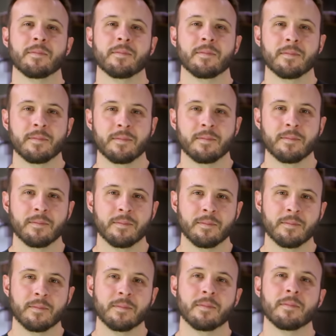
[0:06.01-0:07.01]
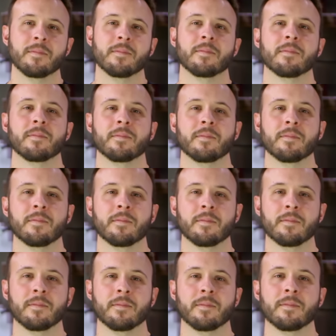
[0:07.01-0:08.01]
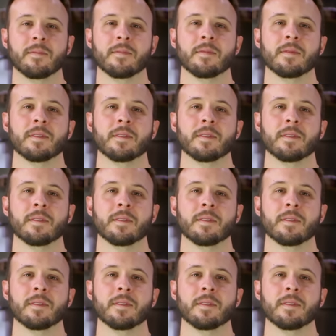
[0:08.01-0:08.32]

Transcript: (not speaking)